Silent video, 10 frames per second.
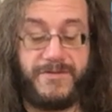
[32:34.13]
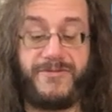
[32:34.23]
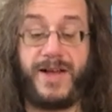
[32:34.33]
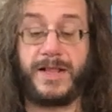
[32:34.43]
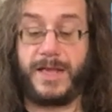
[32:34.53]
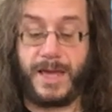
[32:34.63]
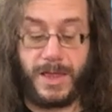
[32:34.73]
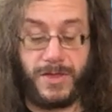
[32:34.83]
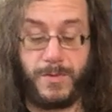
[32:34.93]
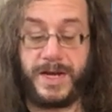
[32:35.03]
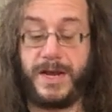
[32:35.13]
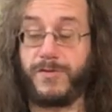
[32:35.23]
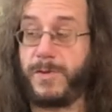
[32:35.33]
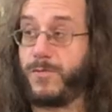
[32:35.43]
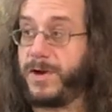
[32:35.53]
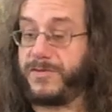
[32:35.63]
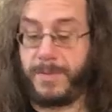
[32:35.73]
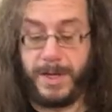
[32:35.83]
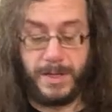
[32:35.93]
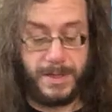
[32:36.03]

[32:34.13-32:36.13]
Finally, I thought we'd never be rid of him.